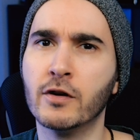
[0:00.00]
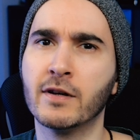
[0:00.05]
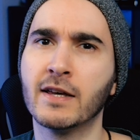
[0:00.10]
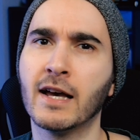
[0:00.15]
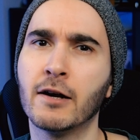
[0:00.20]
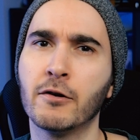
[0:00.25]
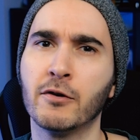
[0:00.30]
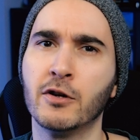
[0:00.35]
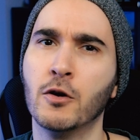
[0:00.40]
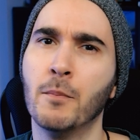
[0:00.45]
a
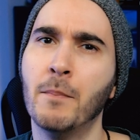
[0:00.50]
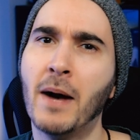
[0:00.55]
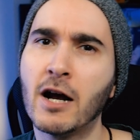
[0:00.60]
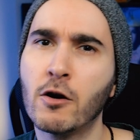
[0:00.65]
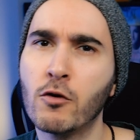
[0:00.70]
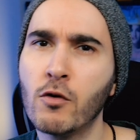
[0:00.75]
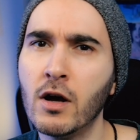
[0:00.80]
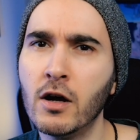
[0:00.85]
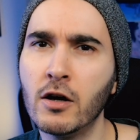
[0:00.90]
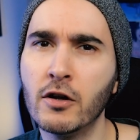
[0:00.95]
car in a
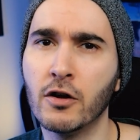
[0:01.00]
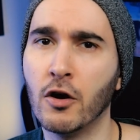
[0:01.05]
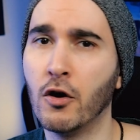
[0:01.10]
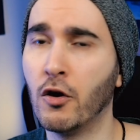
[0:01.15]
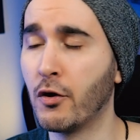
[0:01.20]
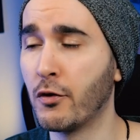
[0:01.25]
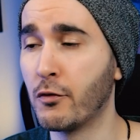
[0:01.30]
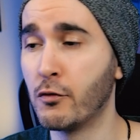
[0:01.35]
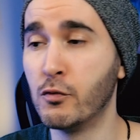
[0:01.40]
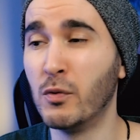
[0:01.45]
background
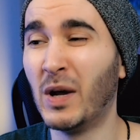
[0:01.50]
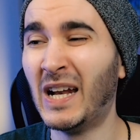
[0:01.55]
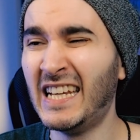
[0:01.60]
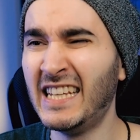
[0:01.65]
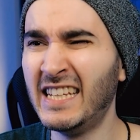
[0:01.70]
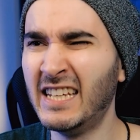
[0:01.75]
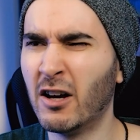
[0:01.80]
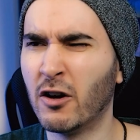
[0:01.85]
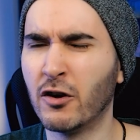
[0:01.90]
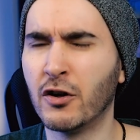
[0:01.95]
or a
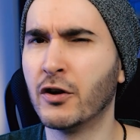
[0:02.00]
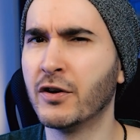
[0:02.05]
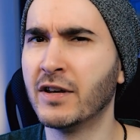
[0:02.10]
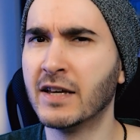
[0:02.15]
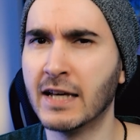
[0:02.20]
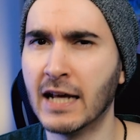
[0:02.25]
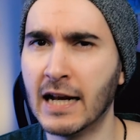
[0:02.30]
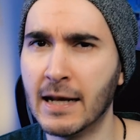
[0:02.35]
really annoying